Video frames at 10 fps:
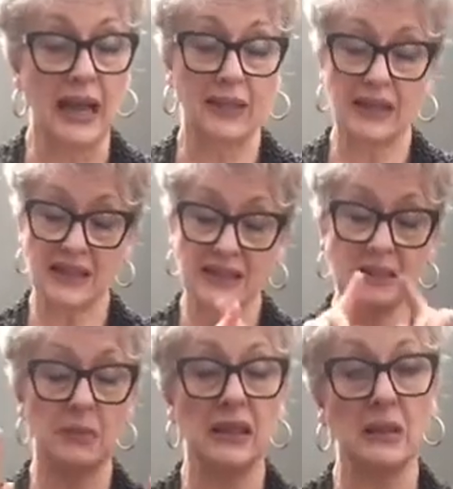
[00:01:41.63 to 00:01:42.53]
Now, that
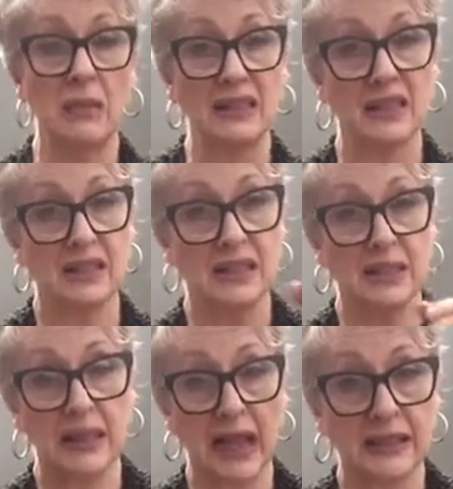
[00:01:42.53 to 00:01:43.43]
doesn't mean the muscle is
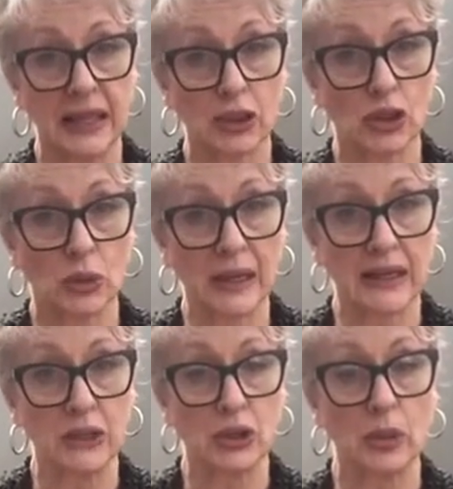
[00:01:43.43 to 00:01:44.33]
attached
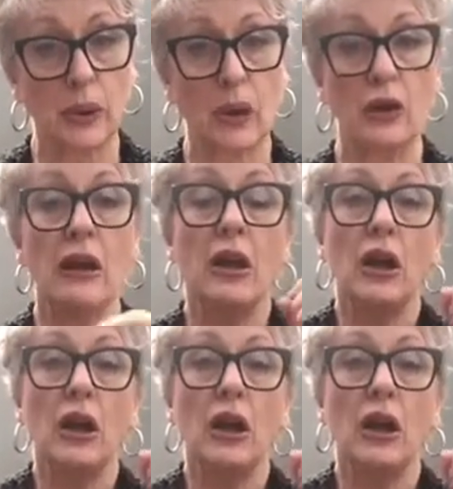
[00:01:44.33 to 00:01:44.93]
directly to the bone.